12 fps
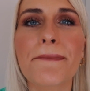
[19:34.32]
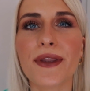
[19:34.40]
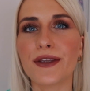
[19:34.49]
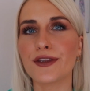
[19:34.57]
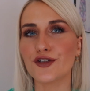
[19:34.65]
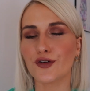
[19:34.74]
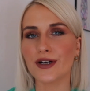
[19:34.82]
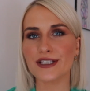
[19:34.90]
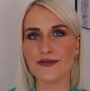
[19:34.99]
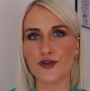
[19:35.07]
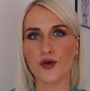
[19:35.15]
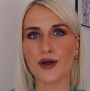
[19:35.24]
And the
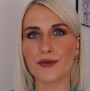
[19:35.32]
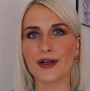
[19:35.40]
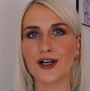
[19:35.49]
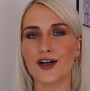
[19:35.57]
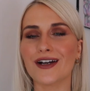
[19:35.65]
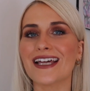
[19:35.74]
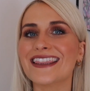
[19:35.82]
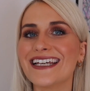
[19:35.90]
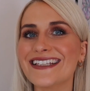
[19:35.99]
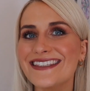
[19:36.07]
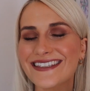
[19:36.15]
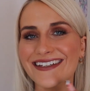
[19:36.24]
joys of going with a colour like
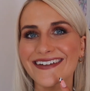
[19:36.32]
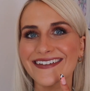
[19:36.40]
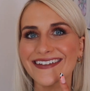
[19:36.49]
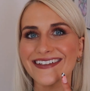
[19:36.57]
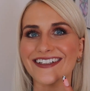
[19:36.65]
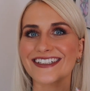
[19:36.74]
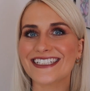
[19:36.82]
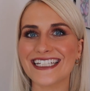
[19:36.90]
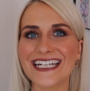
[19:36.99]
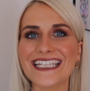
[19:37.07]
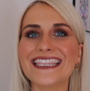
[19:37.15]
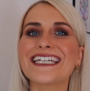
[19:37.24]
this, your
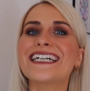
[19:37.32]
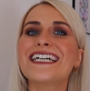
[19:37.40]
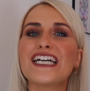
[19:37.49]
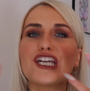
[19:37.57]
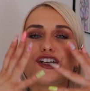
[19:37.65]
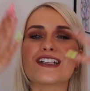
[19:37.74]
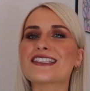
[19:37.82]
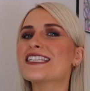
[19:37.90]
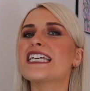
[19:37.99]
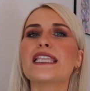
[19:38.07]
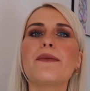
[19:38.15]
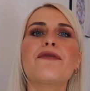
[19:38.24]
teeth, you'll
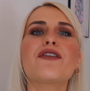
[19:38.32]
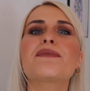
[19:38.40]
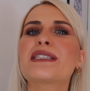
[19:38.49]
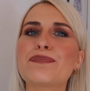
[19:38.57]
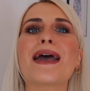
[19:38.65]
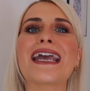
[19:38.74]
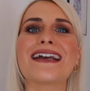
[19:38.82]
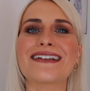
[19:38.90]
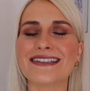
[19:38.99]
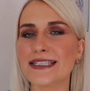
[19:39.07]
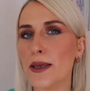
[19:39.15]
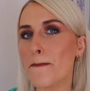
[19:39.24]
see them from
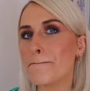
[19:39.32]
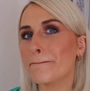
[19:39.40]
space.